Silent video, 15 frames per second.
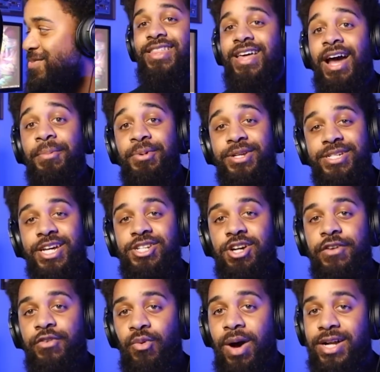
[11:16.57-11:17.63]
I appreciate
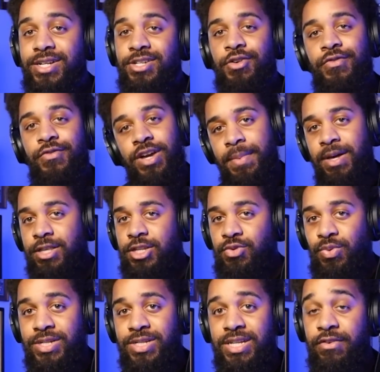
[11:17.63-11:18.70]
y'all for watching. Don't forget about the
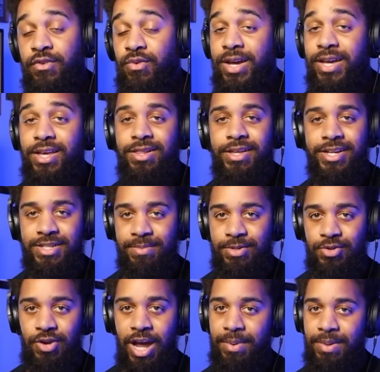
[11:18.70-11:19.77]
Switch giveaway. Click
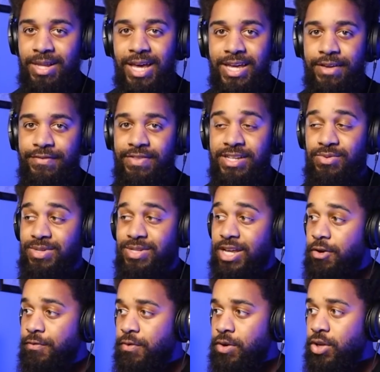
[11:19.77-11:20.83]
subscribe and like if this was
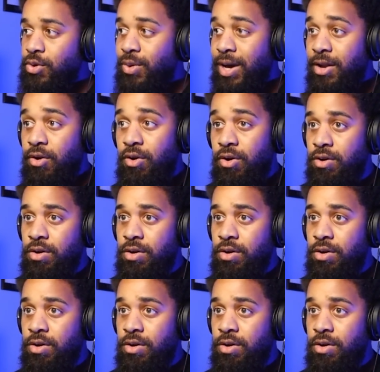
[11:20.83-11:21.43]
helpful to you at all.